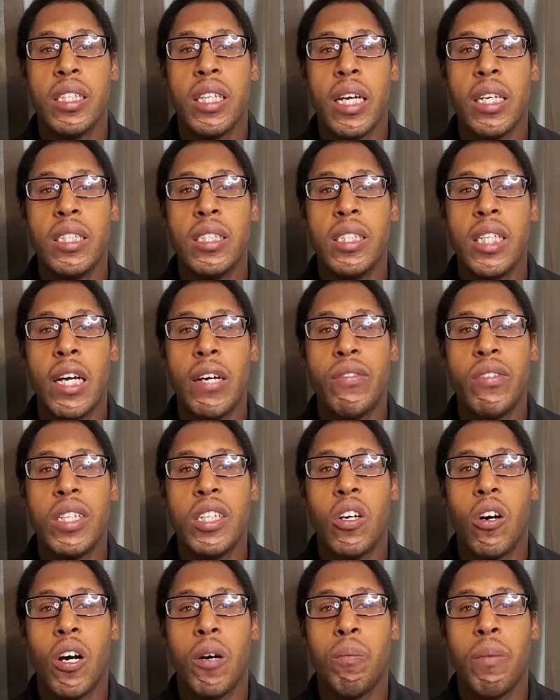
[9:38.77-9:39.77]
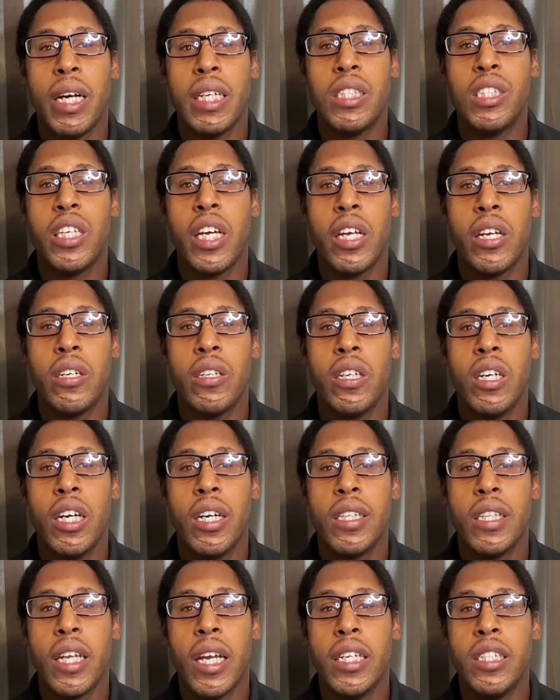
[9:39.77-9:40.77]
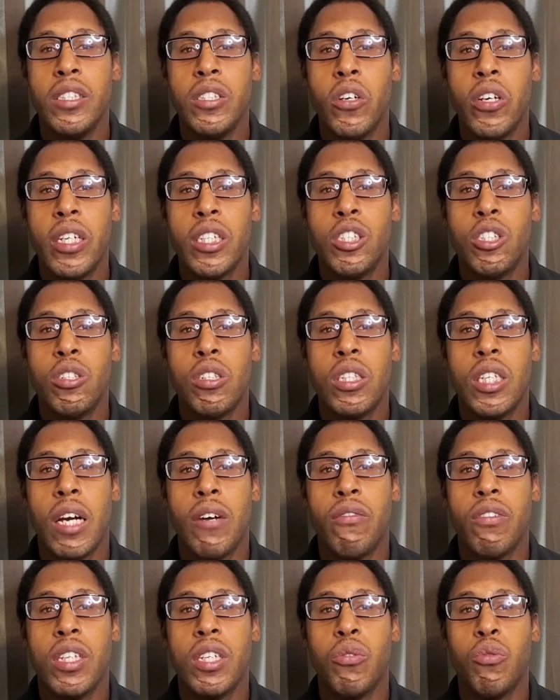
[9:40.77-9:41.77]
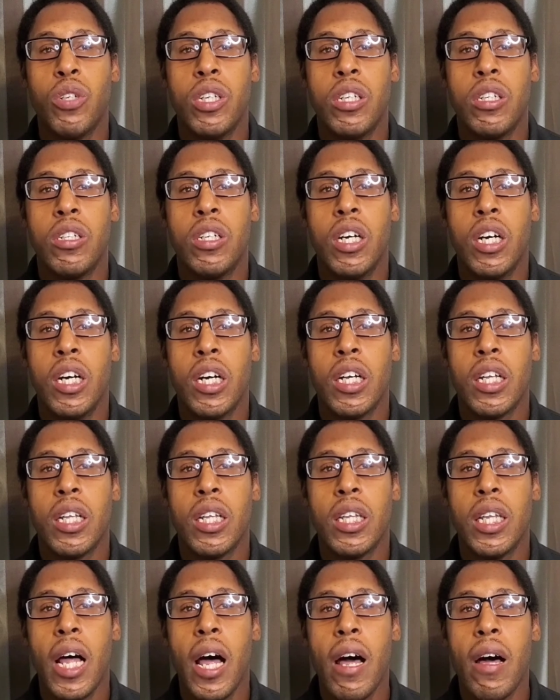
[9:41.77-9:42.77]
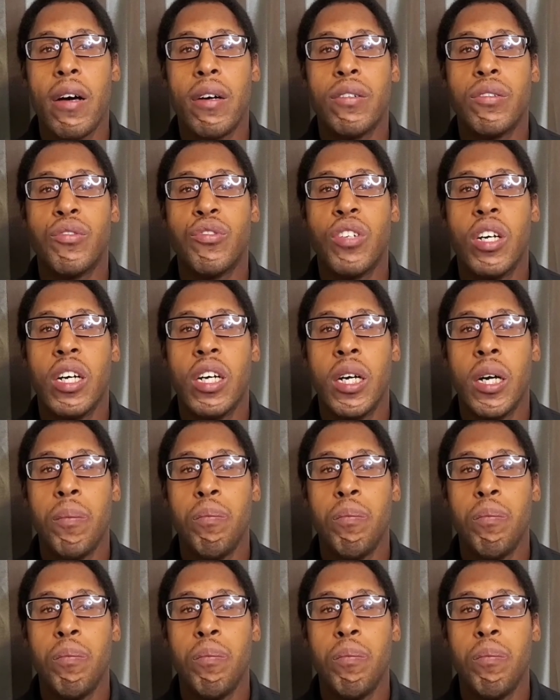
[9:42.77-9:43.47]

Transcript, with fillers: that is definitely on my channel that I know that you definitely will love